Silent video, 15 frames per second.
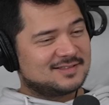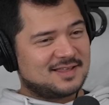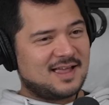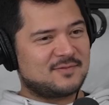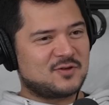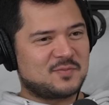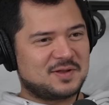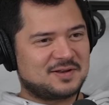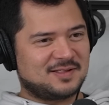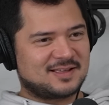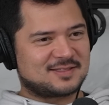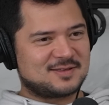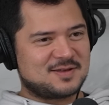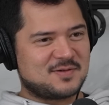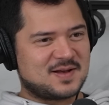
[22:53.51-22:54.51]
Damn, you've been to
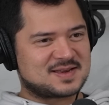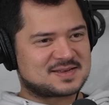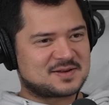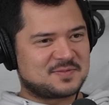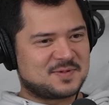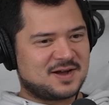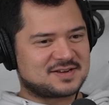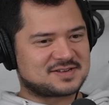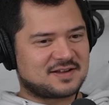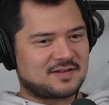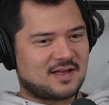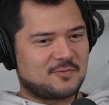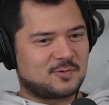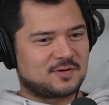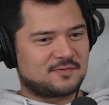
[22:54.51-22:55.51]
like the U.S. so much. I,
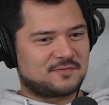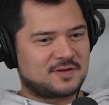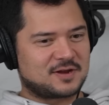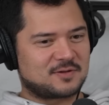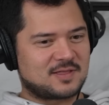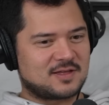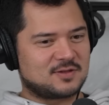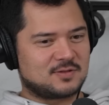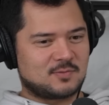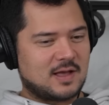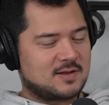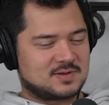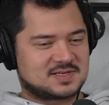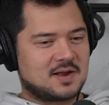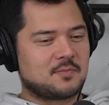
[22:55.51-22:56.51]
I would have figured that
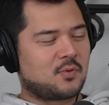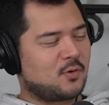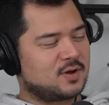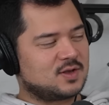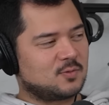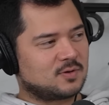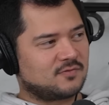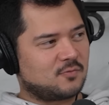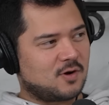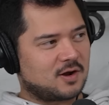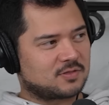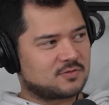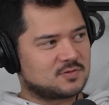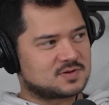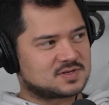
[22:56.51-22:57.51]
at some point you would have
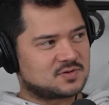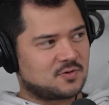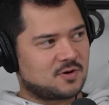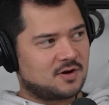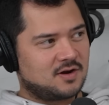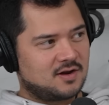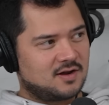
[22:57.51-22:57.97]
walked through a store.